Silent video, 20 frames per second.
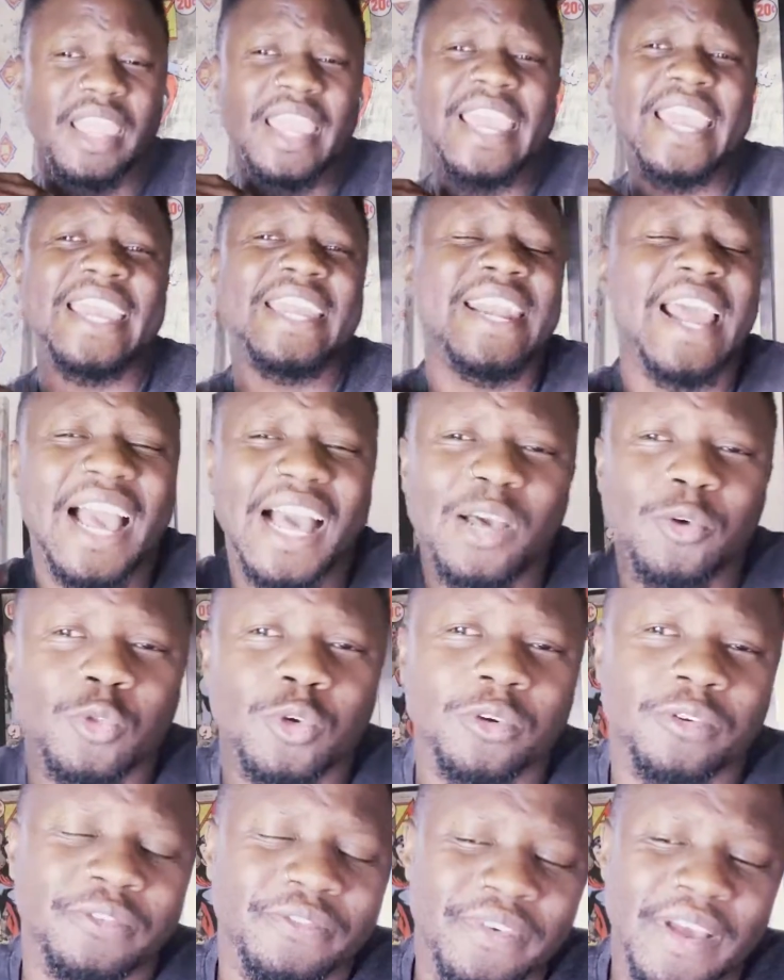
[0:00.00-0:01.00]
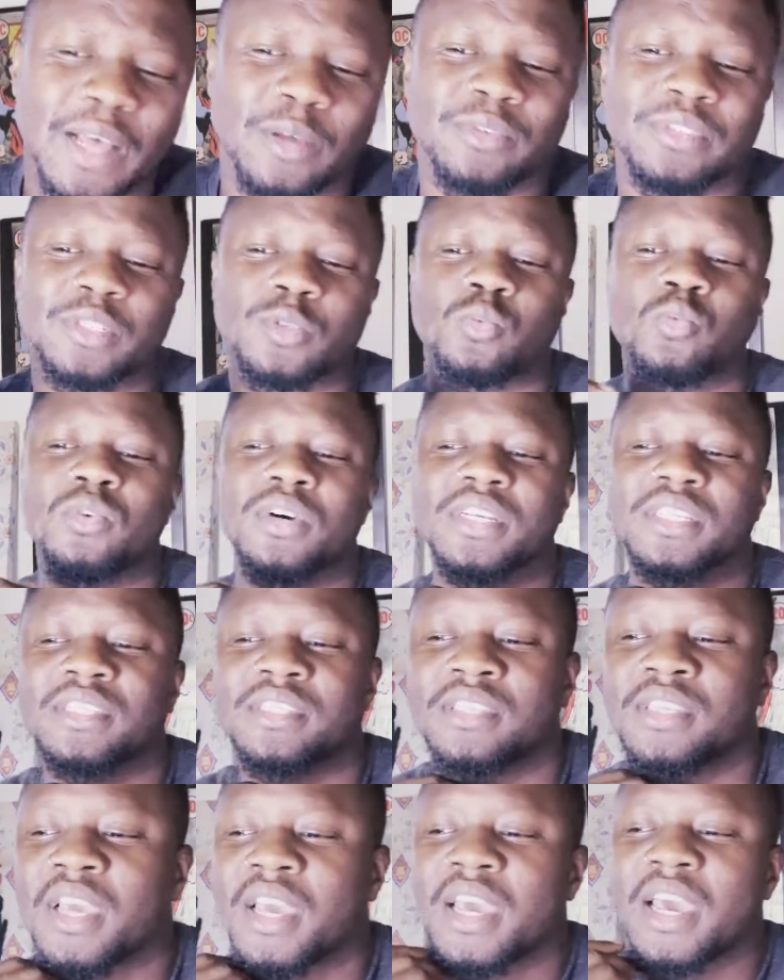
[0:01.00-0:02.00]
And how they're founded
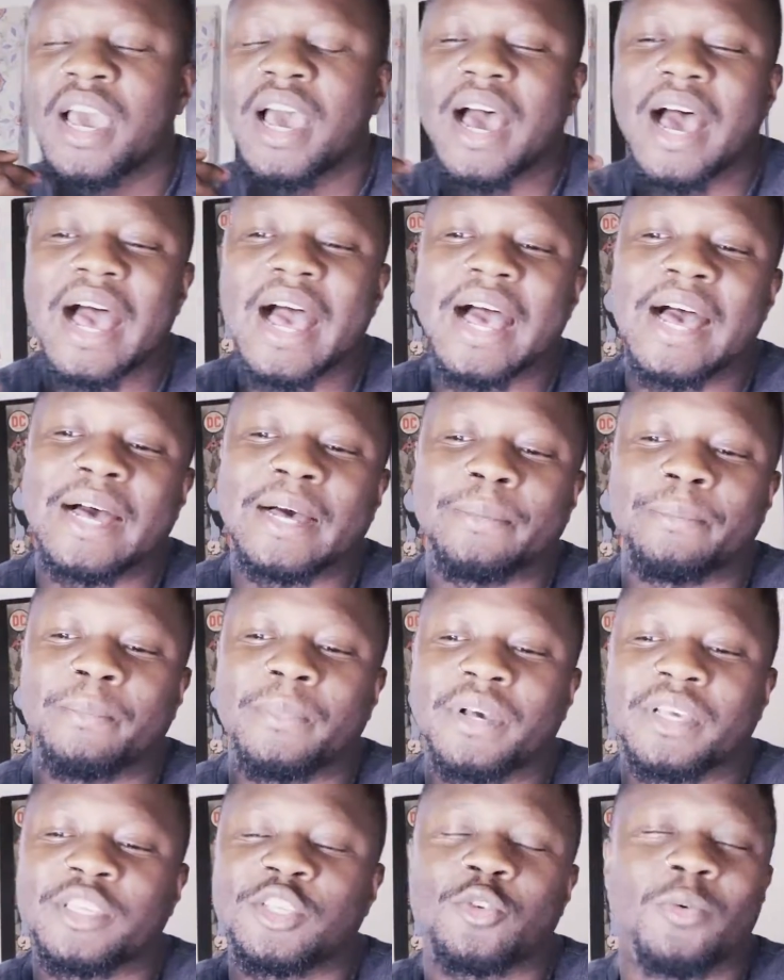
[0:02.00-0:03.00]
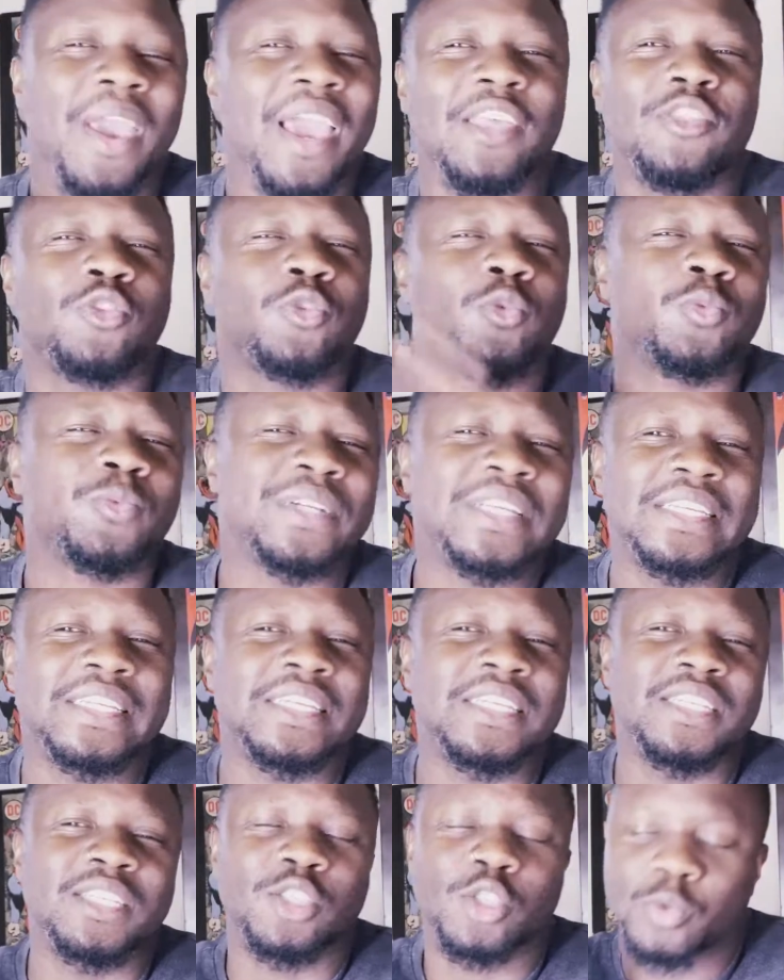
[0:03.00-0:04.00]
was um, you had
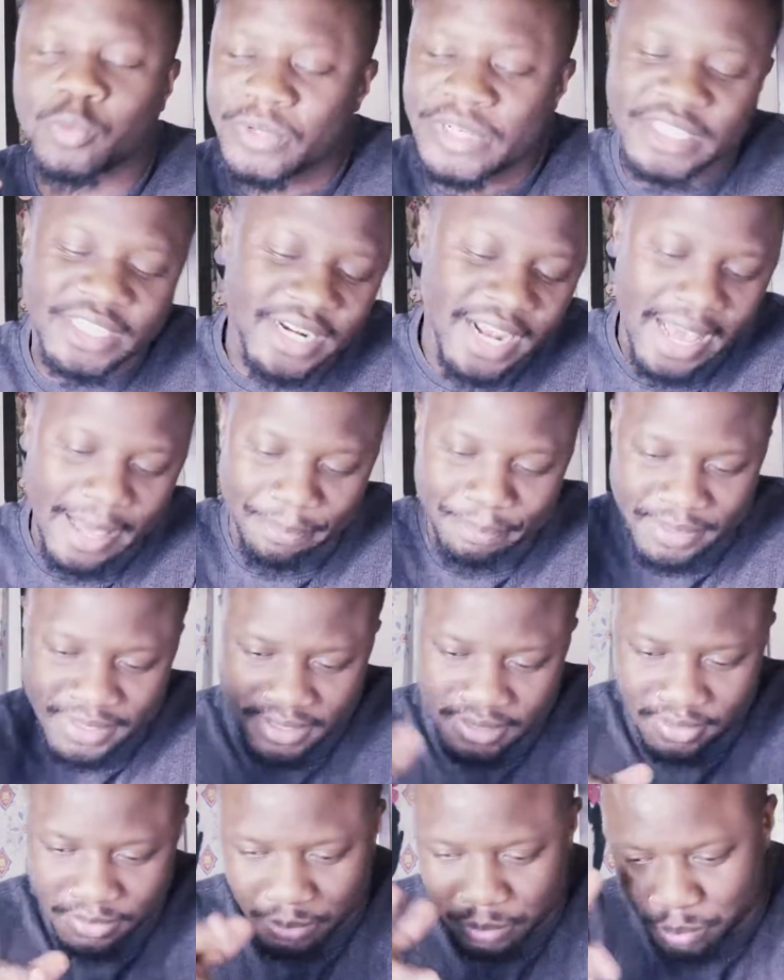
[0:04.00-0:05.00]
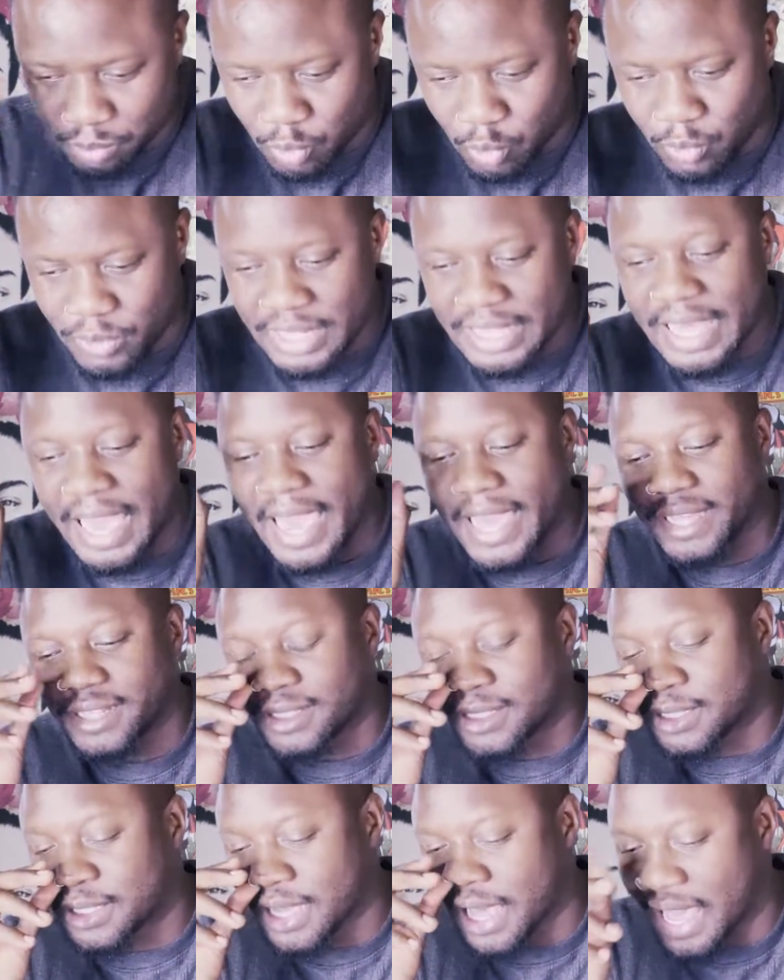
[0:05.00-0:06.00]
three, three chaps, three lads.